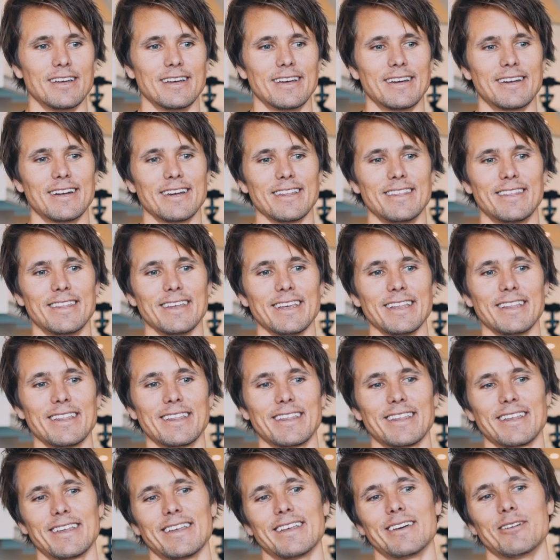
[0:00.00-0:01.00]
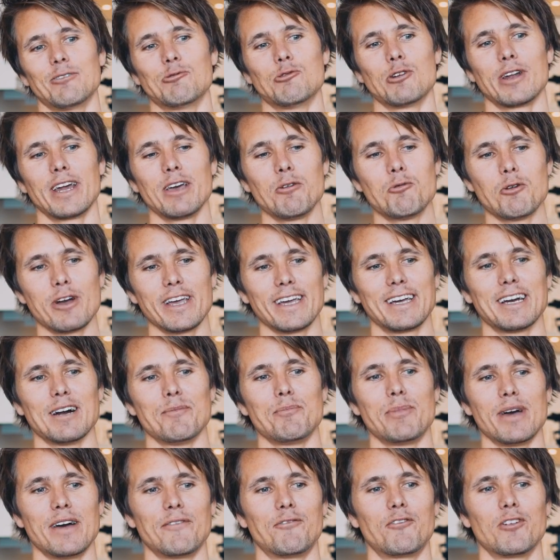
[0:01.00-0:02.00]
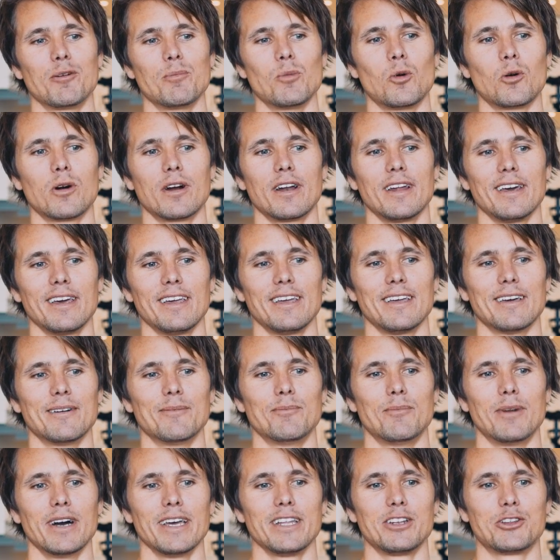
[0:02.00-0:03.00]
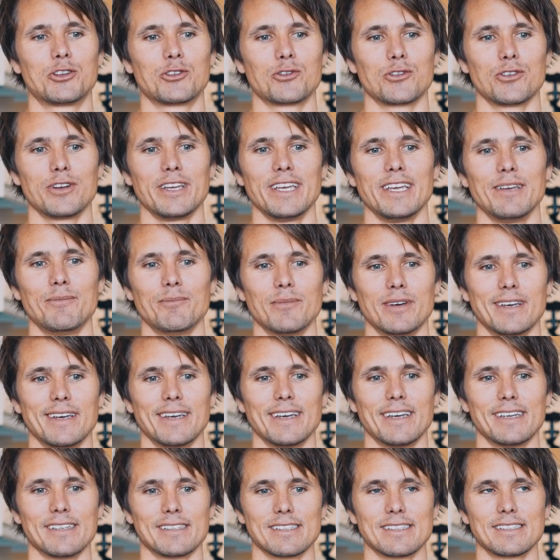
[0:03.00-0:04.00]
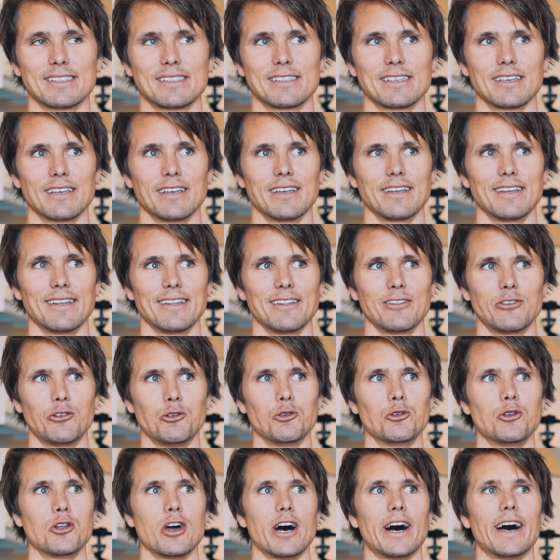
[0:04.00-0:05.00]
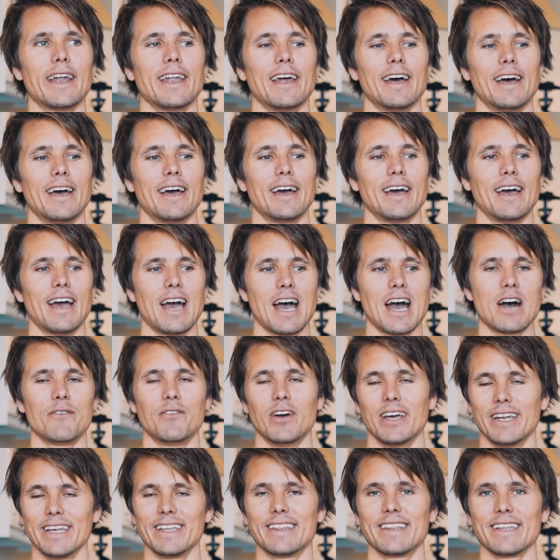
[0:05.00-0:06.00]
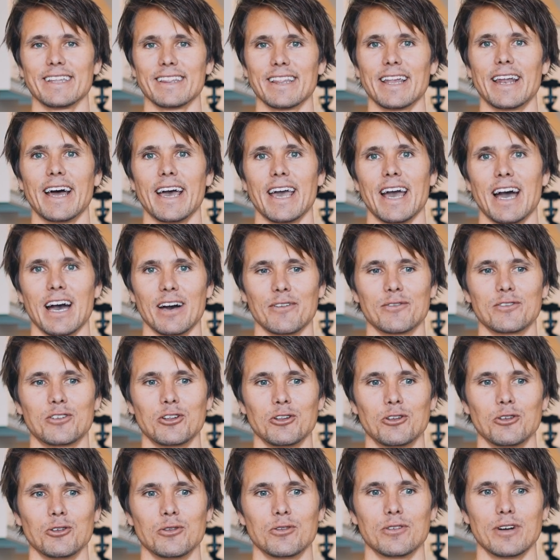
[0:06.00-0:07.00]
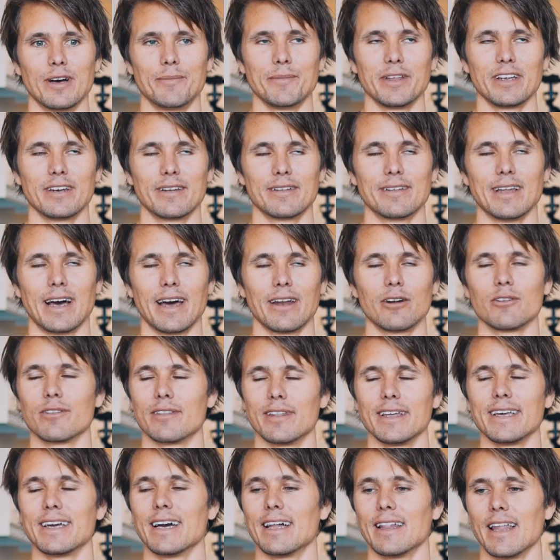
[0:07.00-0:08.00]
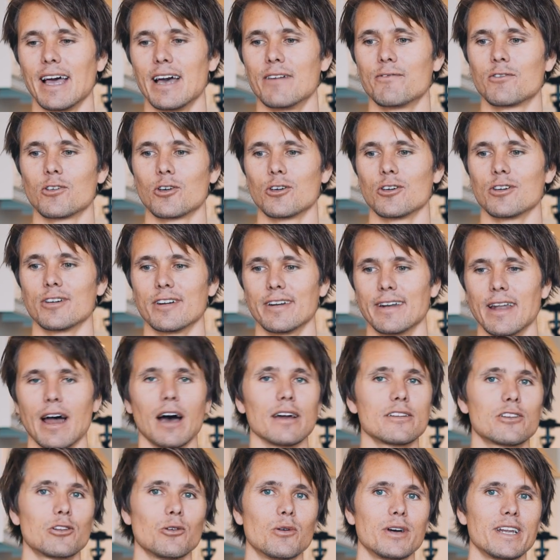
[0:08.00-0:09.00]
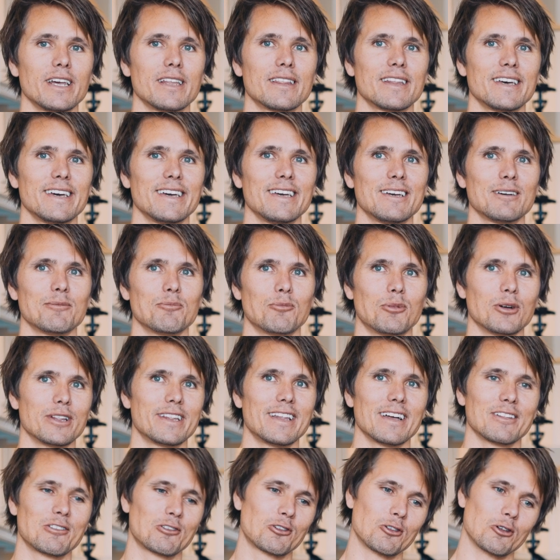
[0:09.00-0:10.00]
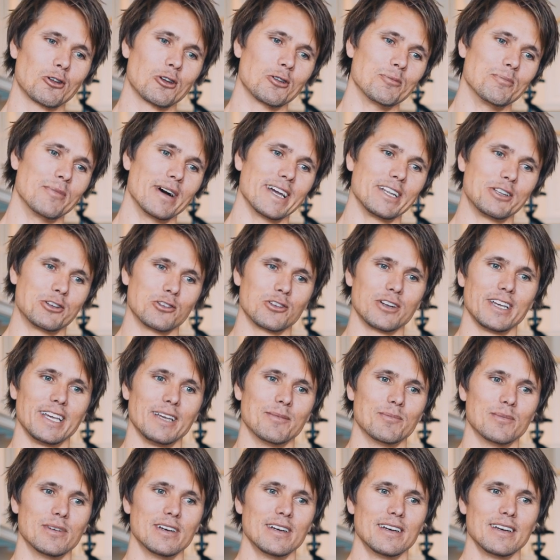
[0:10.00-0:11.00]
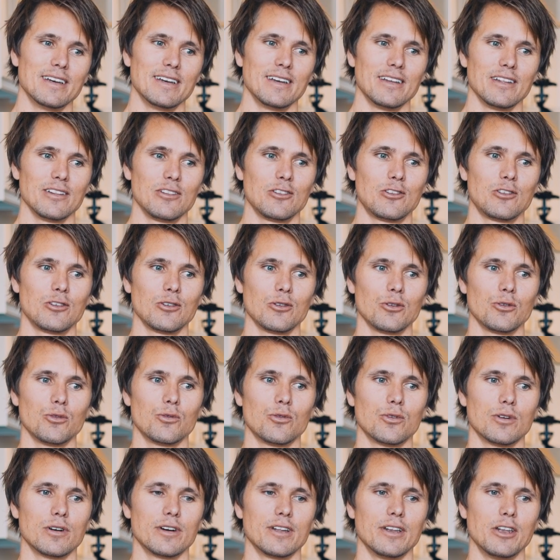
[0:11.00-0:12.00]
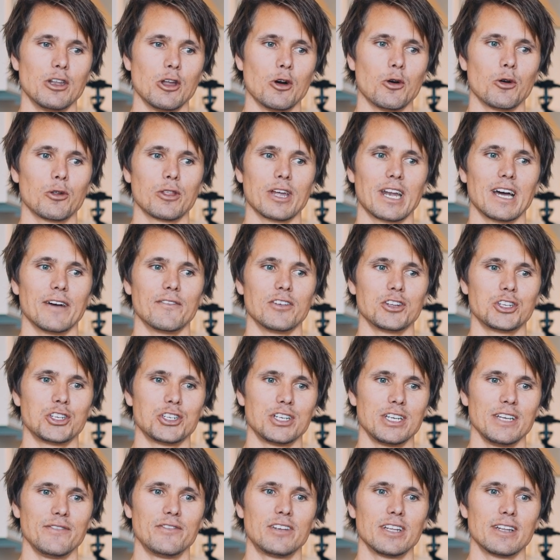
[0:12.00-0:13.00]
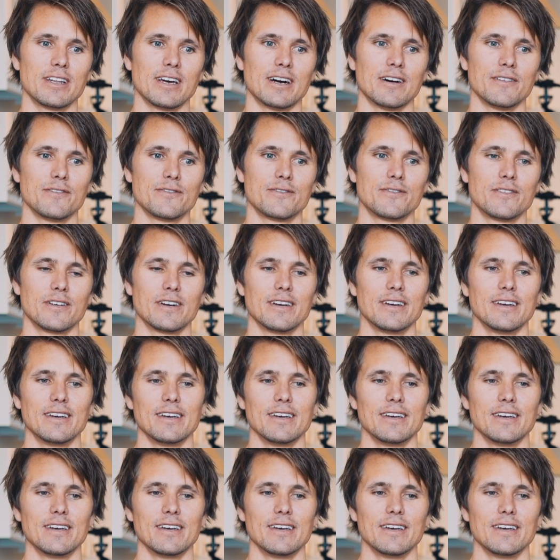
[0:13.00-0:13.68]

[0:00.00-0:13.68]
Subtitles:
And I think when I wake up every morning, my dream is to not have anything that I have to do. I mean, I don't think I'll ever not do anything, but that's sort of my dream, to know that I've achieved enough